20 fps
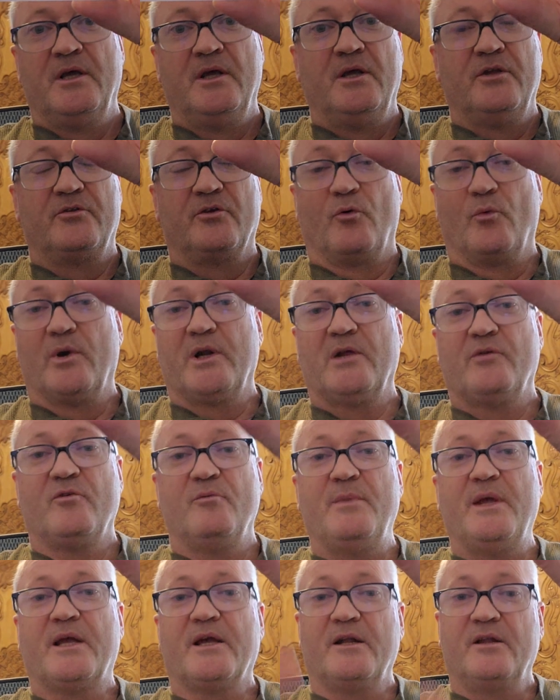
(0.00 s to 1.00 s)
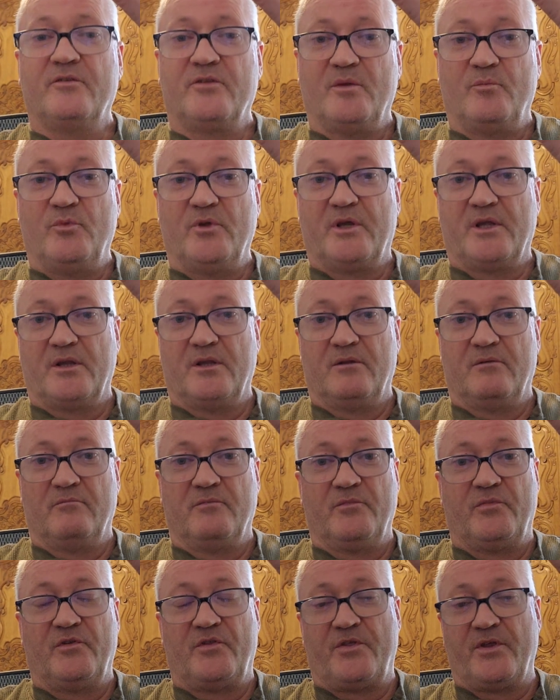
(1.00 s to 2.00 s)
So whatever mechanism you can
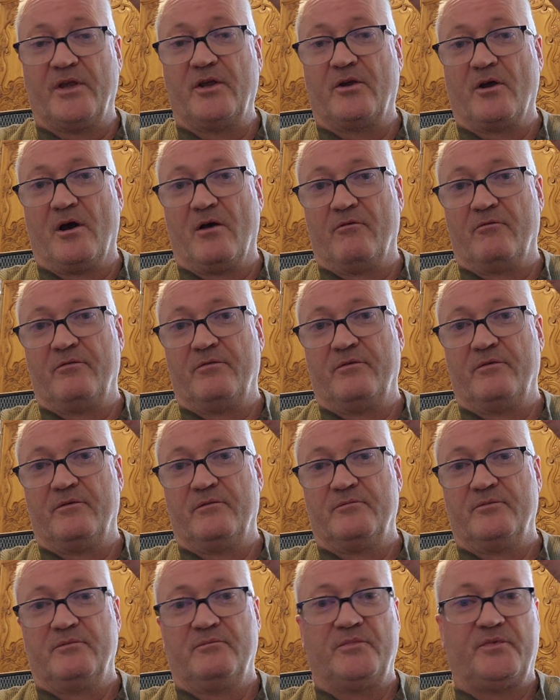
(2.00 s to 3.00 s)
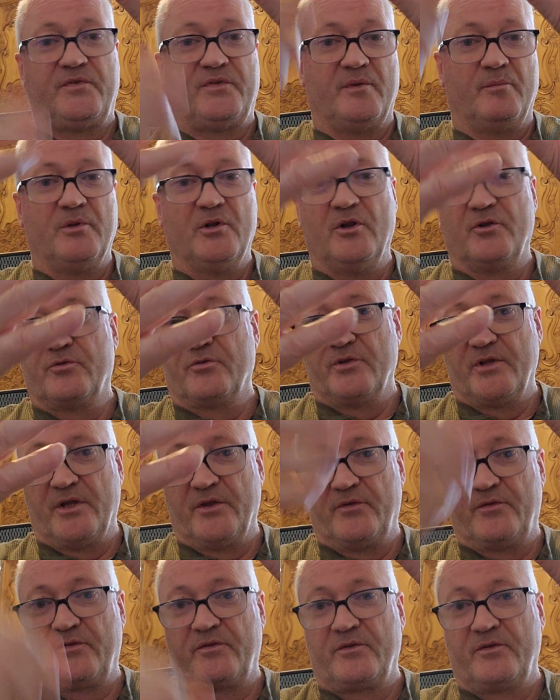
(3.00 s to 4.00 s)
think of similar to
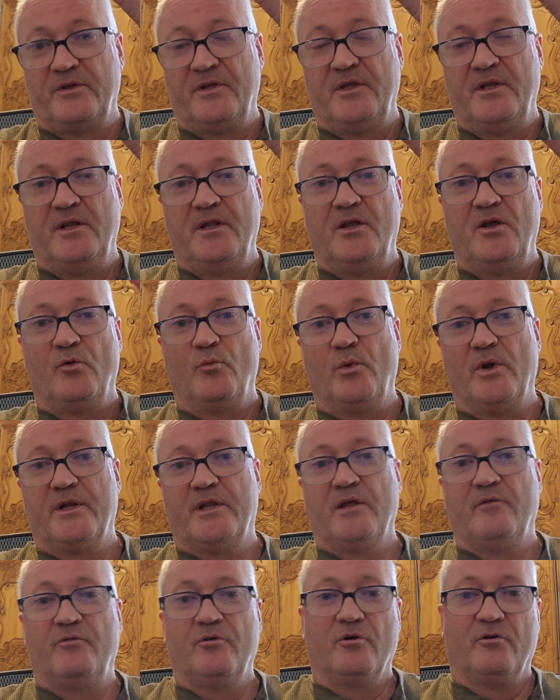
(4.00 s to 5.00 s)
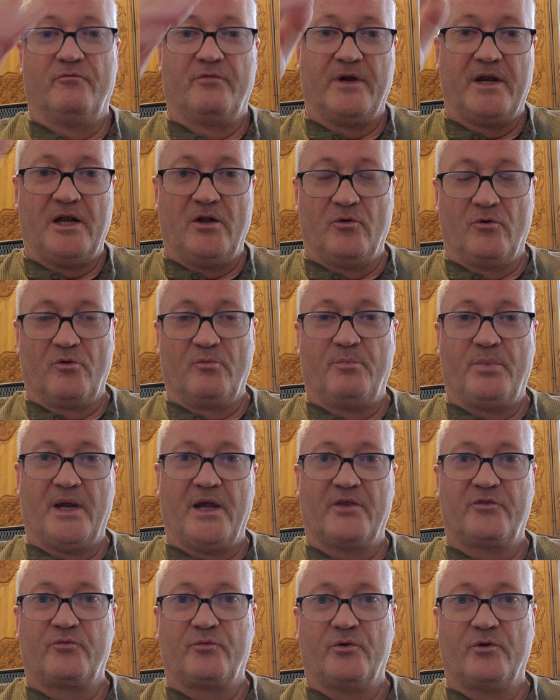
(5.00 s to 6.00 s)
this will give you a very long
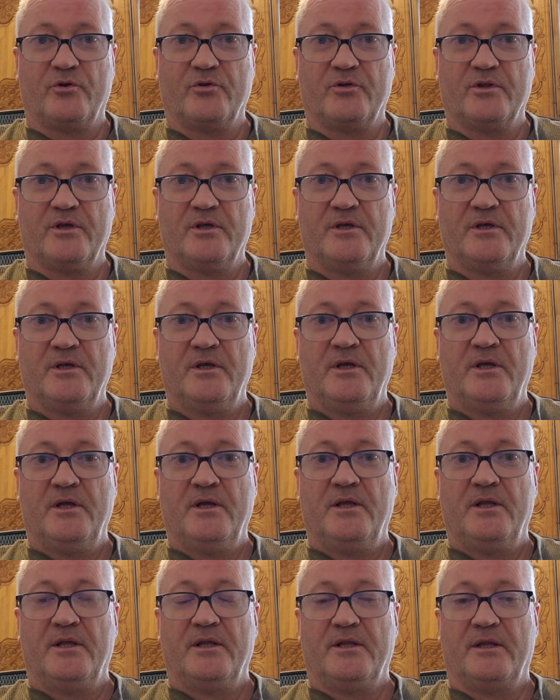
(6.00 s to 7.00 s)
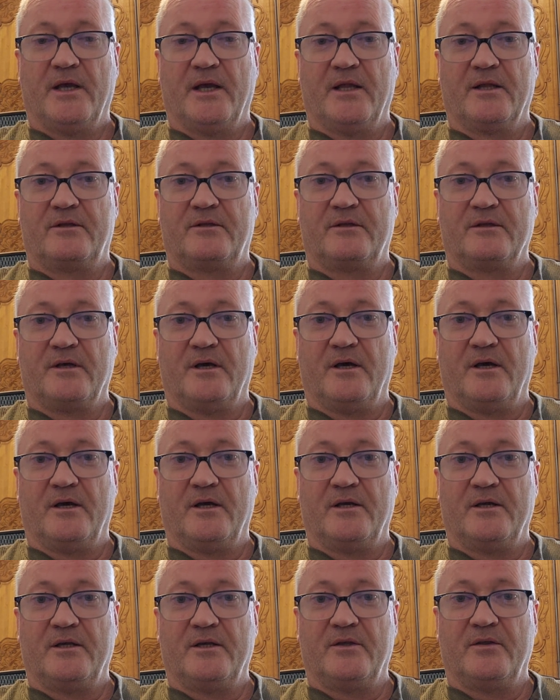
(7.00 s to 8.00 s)
password
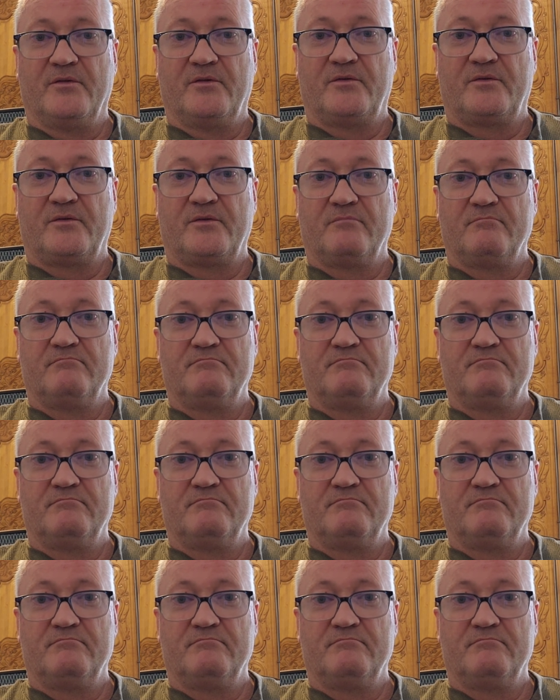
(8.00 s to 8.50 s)
that is